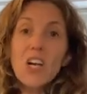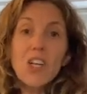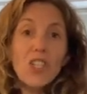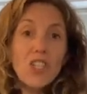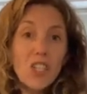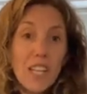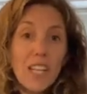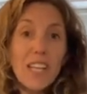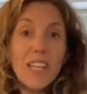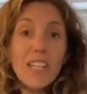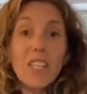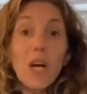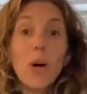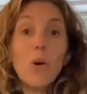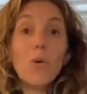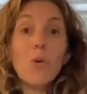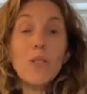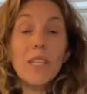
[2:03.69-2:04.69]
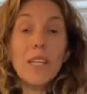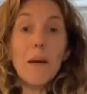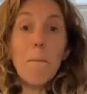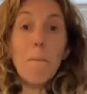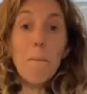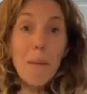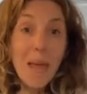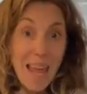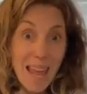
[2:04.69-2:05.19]
She then told
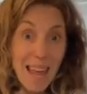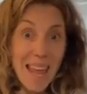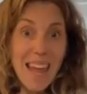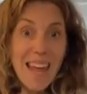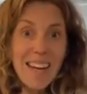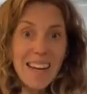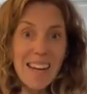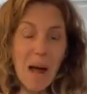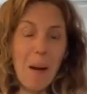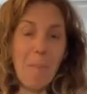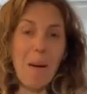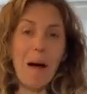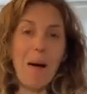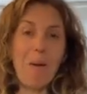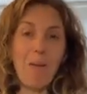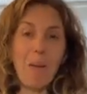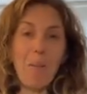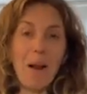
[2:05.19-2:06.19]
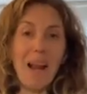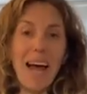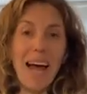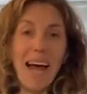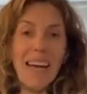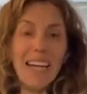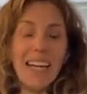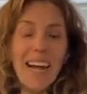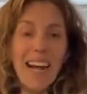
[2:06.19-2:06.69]
me about the
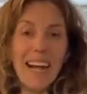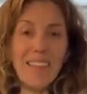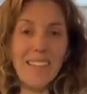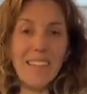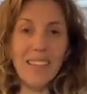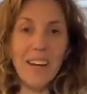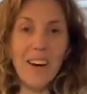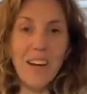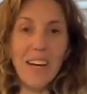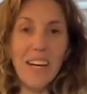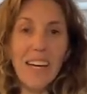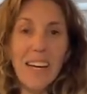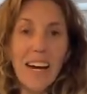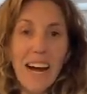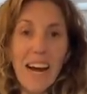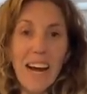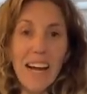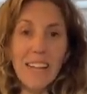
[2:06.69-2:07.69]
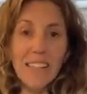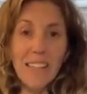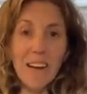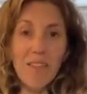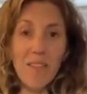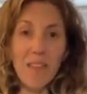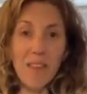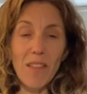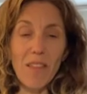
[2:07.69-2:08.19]
plan and the diet and
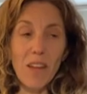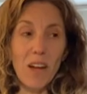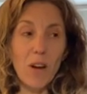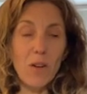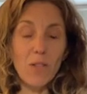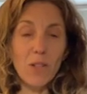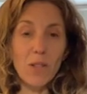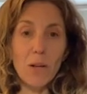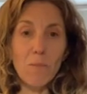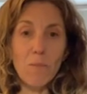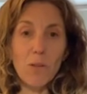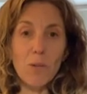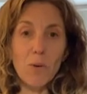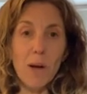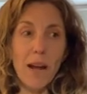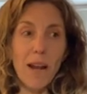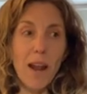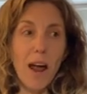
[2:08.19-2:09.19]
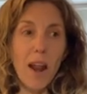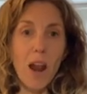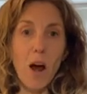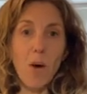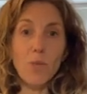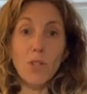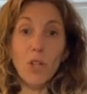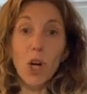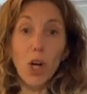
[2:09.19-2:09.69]
everything that goes on in between, and
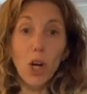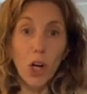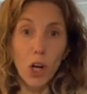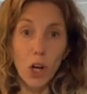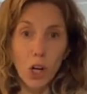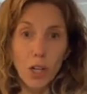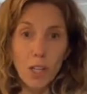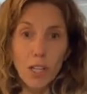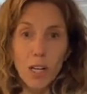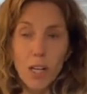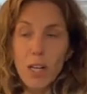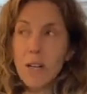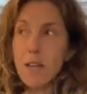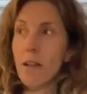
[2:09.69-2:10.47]
I was hooked.